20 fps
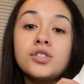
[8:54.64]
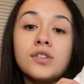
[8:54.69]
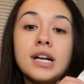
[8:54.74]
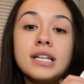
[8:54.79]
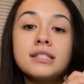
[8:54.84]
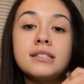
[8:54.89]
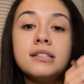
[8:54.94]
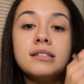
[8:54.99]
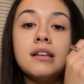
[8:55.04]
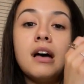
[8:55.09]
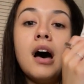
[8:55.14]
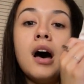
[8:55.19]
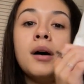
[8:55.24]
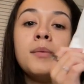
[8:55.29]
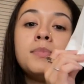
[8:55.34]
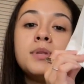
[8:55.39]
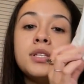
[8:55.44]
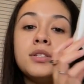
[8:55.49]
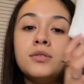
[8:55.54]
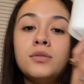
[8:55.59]
dress this
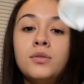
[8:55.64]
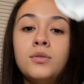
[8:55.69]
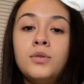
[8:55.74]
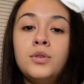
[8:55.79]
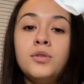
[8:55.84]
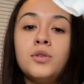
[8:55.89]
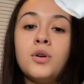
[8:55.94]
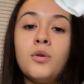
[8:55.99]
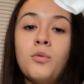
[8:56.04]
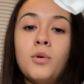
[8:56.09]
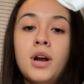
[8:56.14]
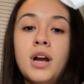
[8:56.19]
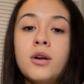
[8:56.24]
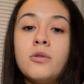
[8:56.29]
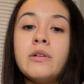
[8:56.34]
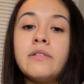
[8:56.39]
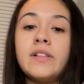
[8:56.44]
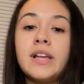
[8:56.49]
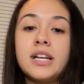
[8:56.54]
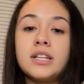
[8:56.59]
up too, you can wear it
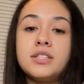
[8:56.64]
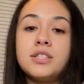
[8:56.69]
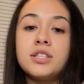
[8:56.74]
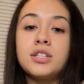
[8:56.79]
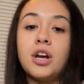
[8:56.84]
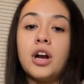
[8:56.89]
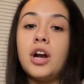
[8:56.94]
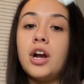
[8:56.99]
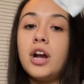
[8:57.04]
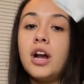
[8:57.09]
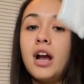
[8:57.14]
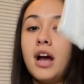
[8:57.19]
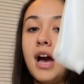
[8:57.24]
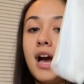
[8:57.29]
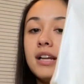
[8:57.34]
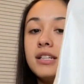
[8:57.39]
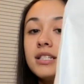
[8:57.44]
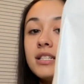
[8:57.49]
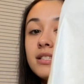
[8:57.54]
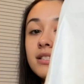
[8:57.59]
with like a skirt.
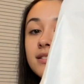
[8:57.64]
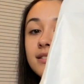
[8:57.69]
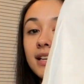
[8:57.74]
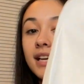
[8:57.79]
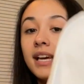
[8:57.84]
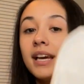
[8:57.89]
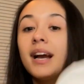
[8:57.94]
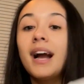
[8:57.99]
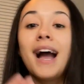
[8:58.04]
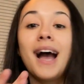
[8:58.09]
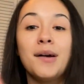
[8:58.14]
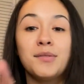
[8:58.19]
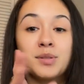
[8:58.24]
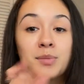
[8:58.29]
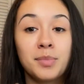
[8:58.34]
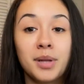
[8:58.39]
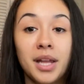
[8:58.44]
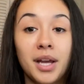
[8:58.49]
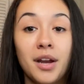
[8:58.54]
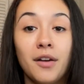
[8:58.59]
I just like have to
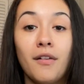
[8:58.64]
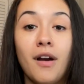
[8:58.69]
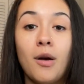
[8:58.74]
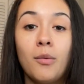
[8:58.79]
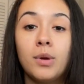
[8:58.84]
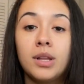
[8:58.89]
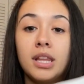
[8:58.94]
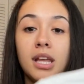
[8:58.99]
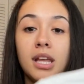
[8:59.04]
play around with